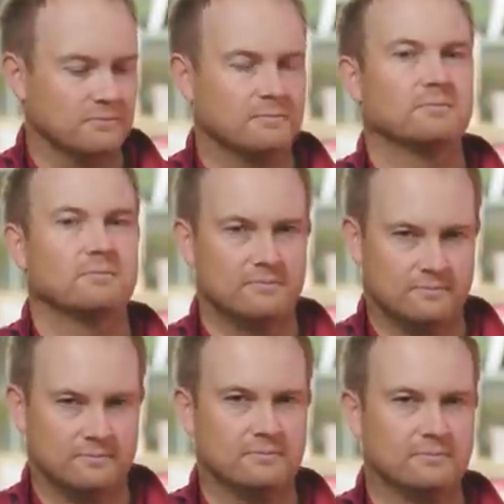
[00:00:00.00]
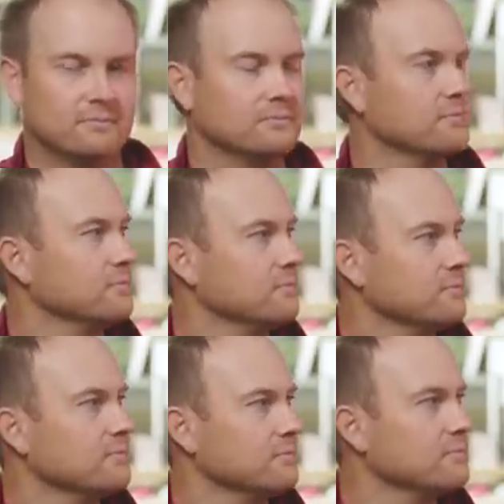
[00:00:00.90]

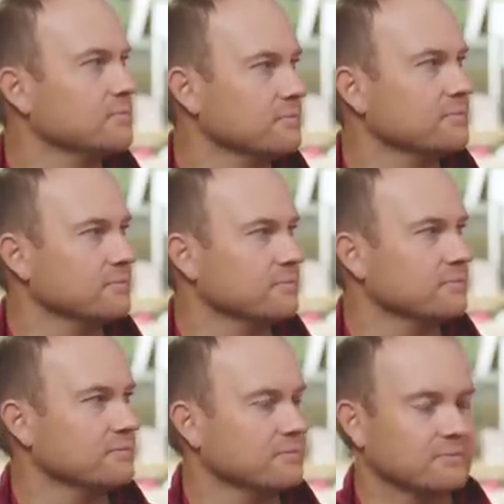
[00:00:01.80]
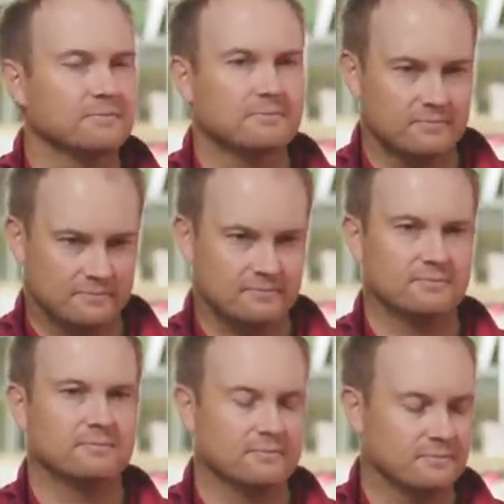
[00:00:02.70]

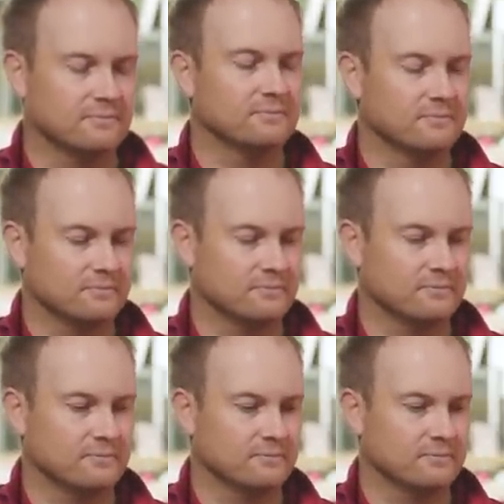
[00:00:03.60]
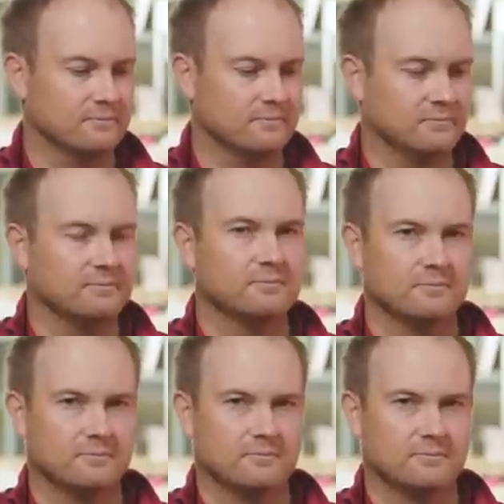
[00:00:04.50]

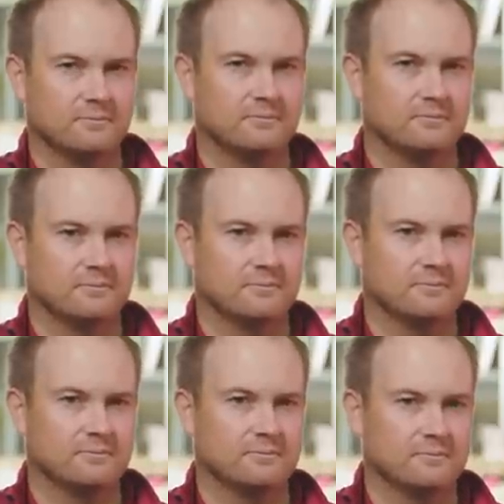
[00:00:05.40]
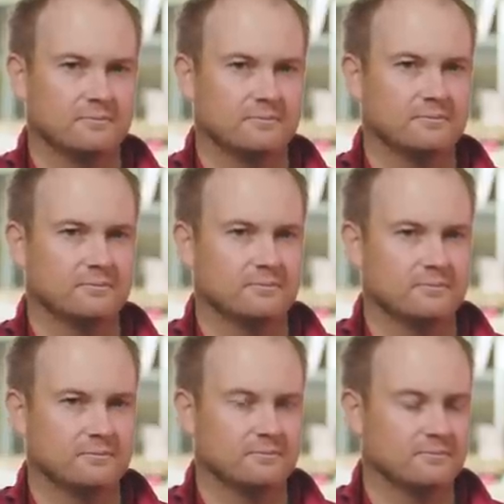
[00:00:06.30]

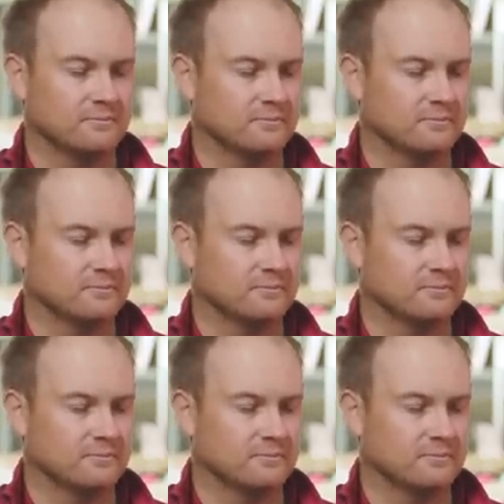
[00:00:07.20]
This person isn't speaking.